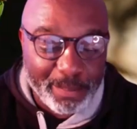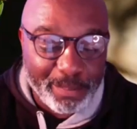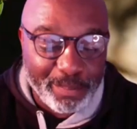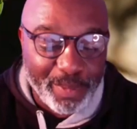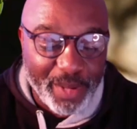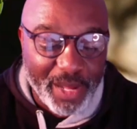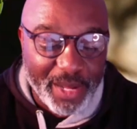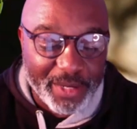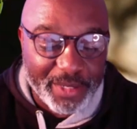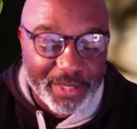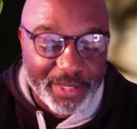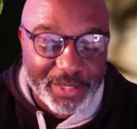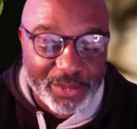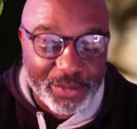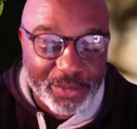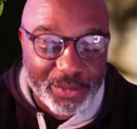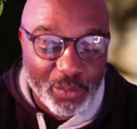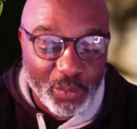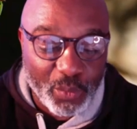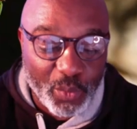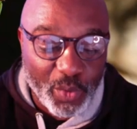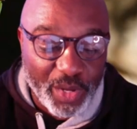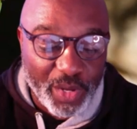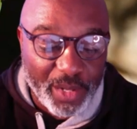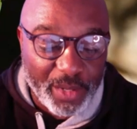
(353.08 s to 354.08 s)
A
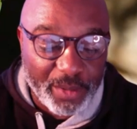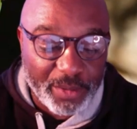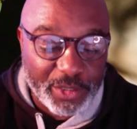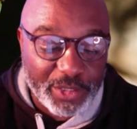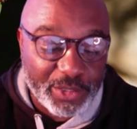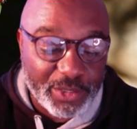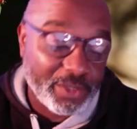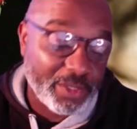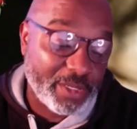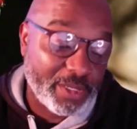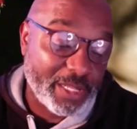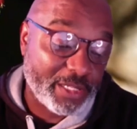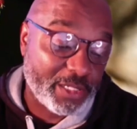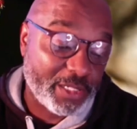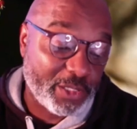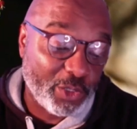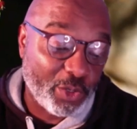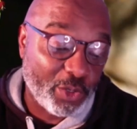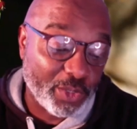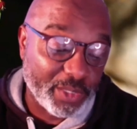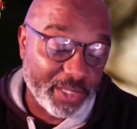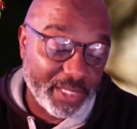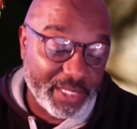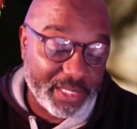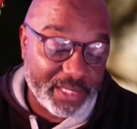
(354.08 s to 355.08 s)
Bug's World, that's
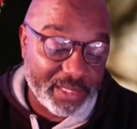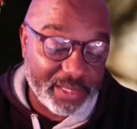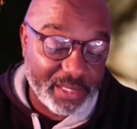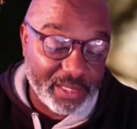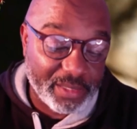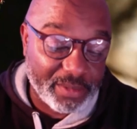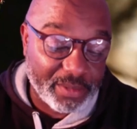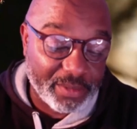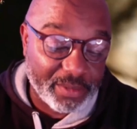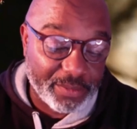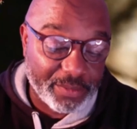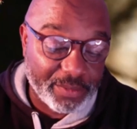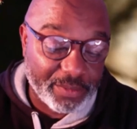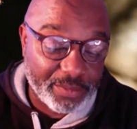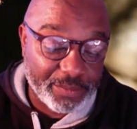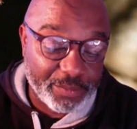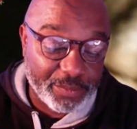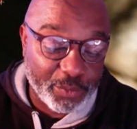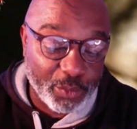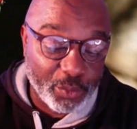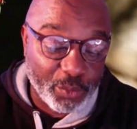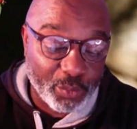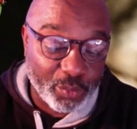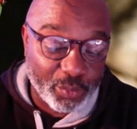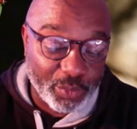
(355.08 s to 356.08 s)
long listed
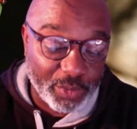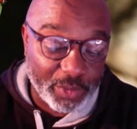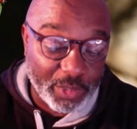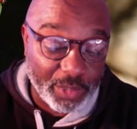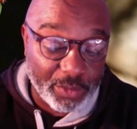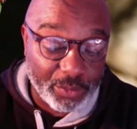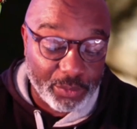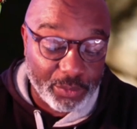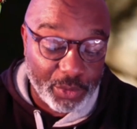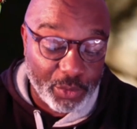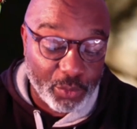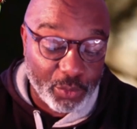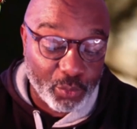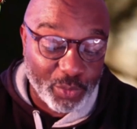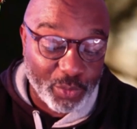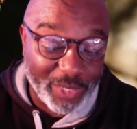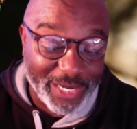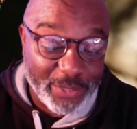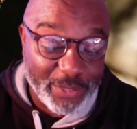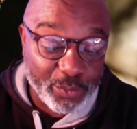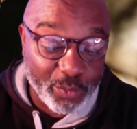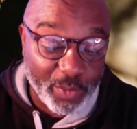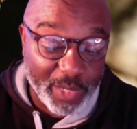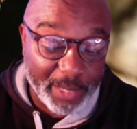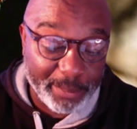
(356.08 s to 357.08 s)
for the
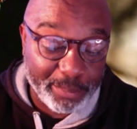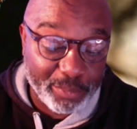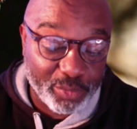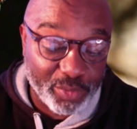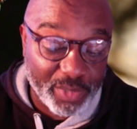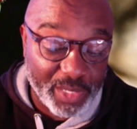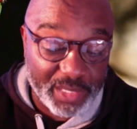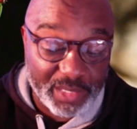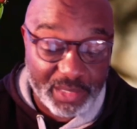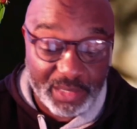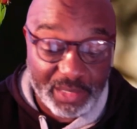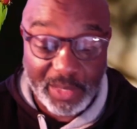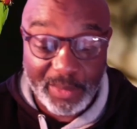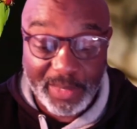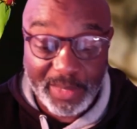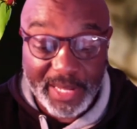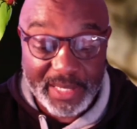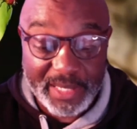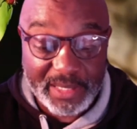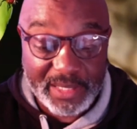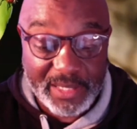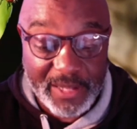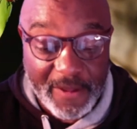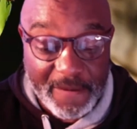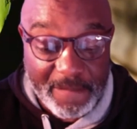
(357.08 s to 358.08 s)
Wainwright Prize, no
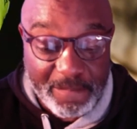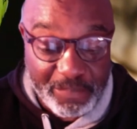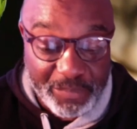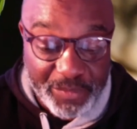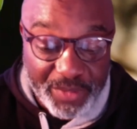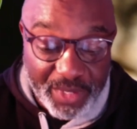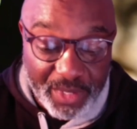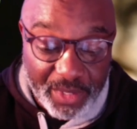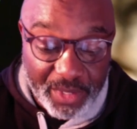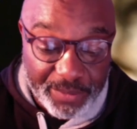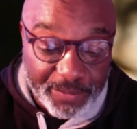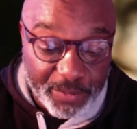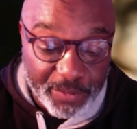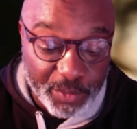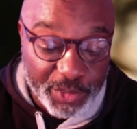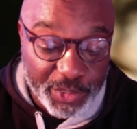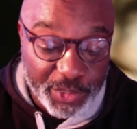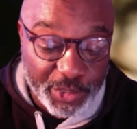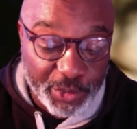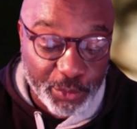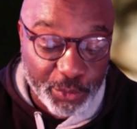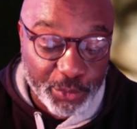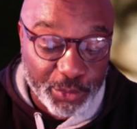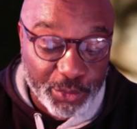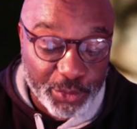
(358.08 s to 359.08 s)
less, for
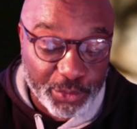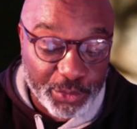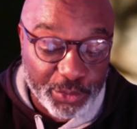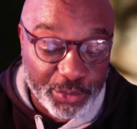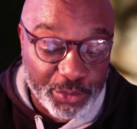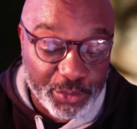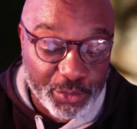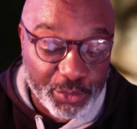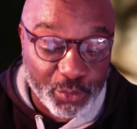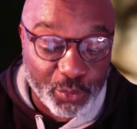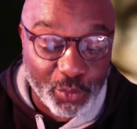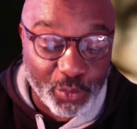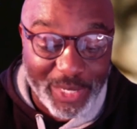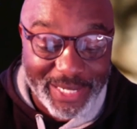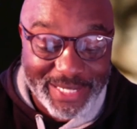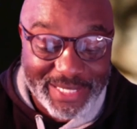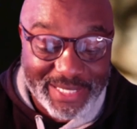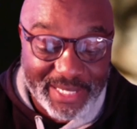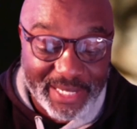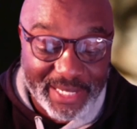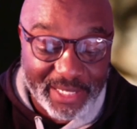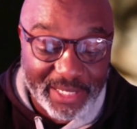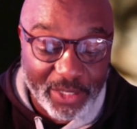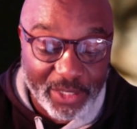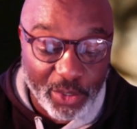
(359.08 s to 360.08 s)
children's
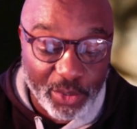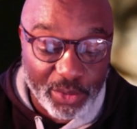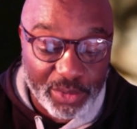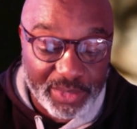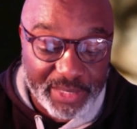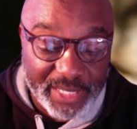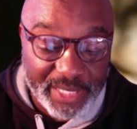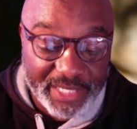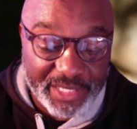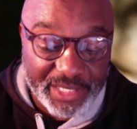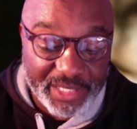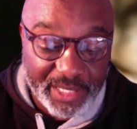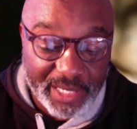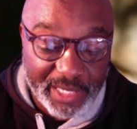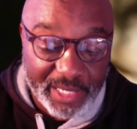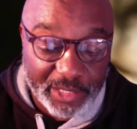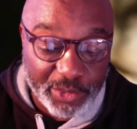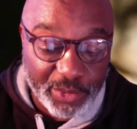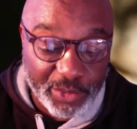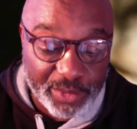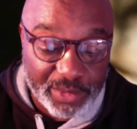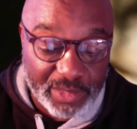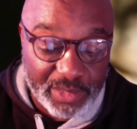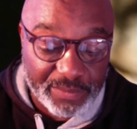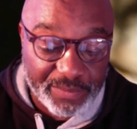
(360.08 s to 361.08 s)
writing on nature
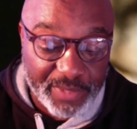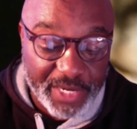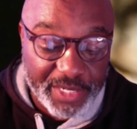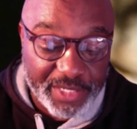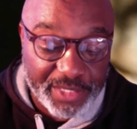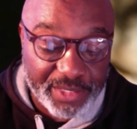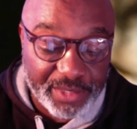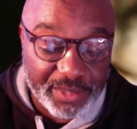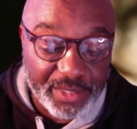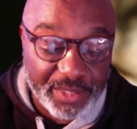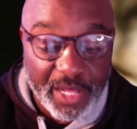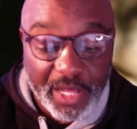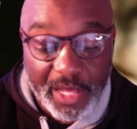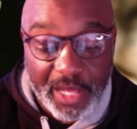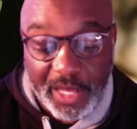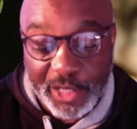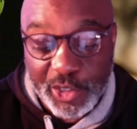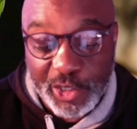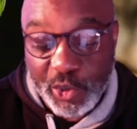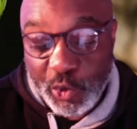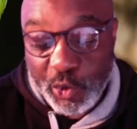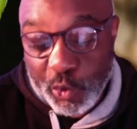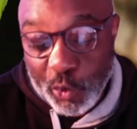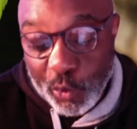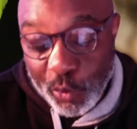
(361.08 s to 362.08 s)
and conservation,
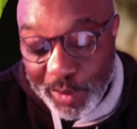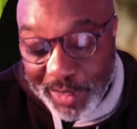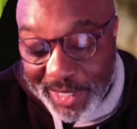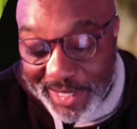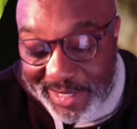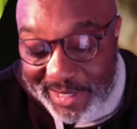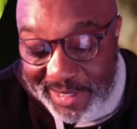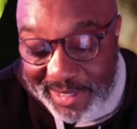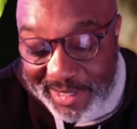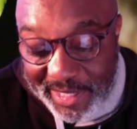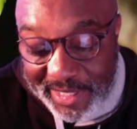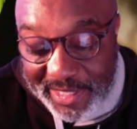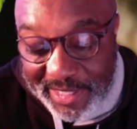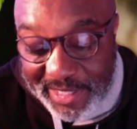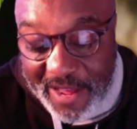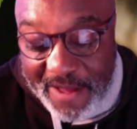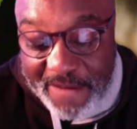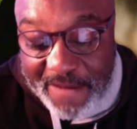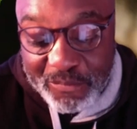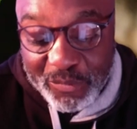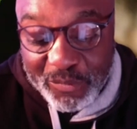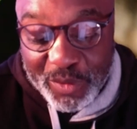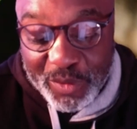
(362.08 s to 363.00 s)
and shortlisted